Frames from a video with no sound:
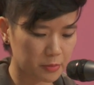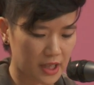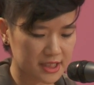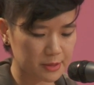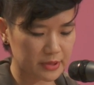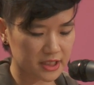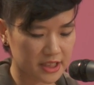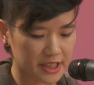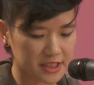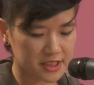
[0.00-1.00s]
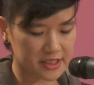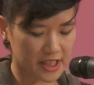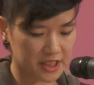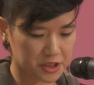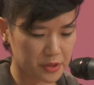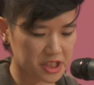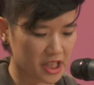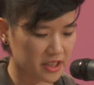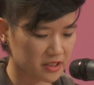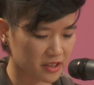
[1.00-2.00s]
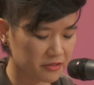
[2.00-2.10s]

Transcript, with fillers: possibility to say to each other,